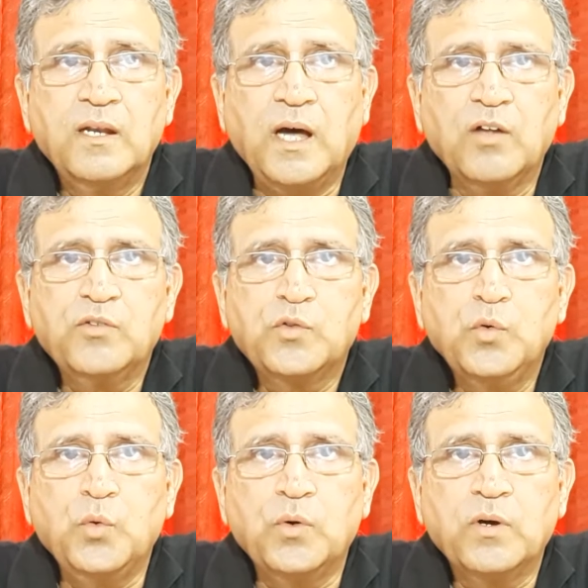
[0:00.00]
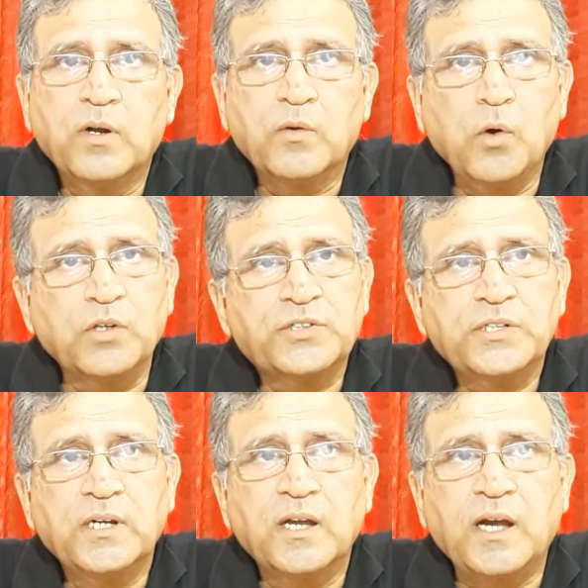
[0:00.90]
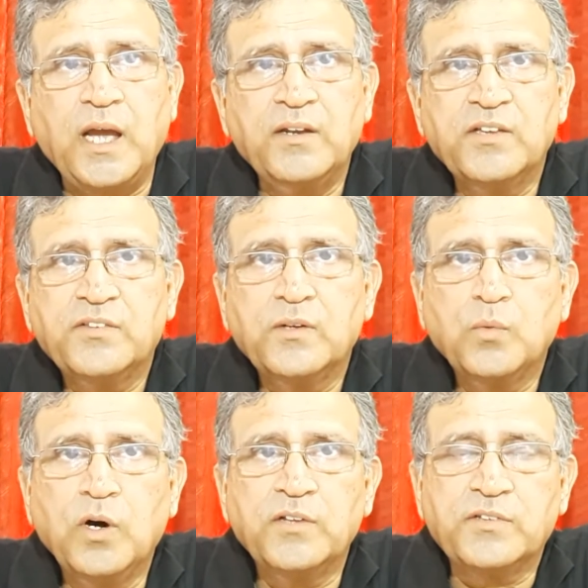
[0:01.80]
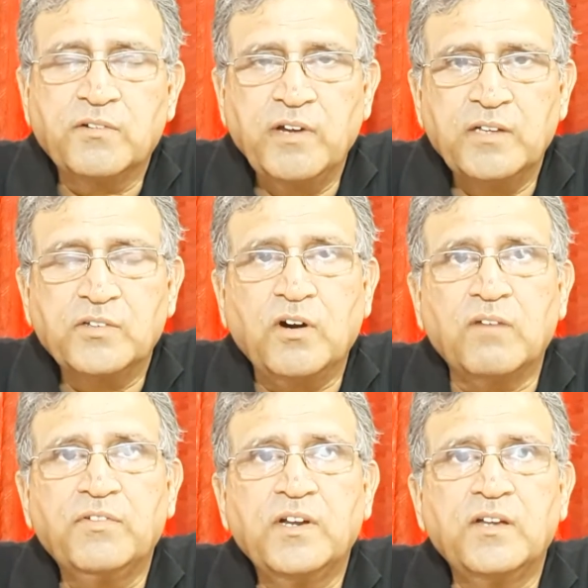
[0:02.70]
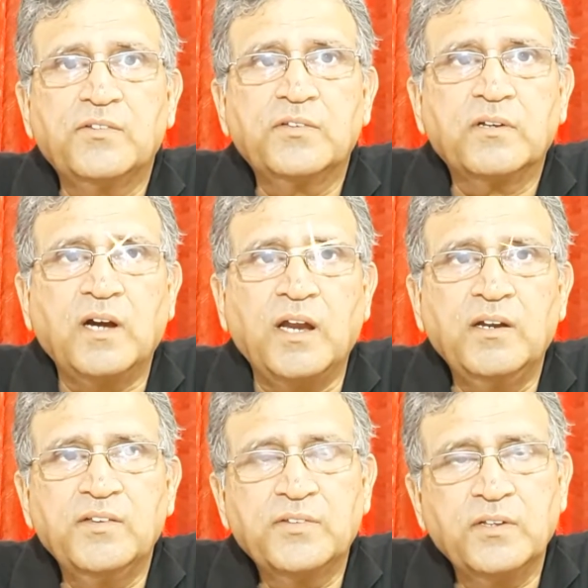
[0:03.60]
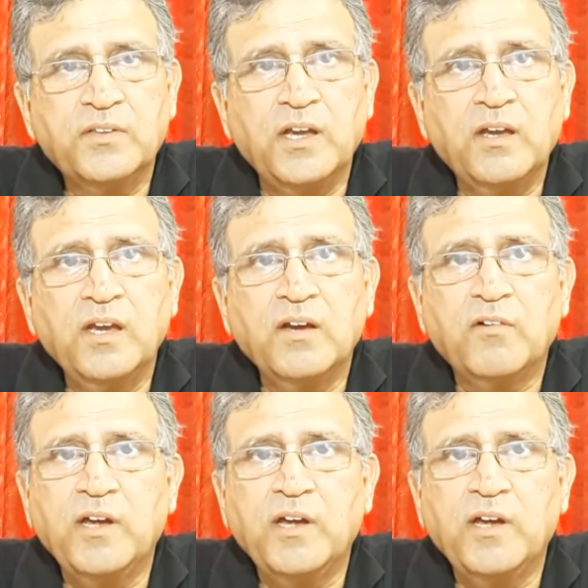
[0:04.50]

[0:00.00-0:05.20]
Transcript: Lao Tzu wrote, kindness in words creates confidence, kindness in thinking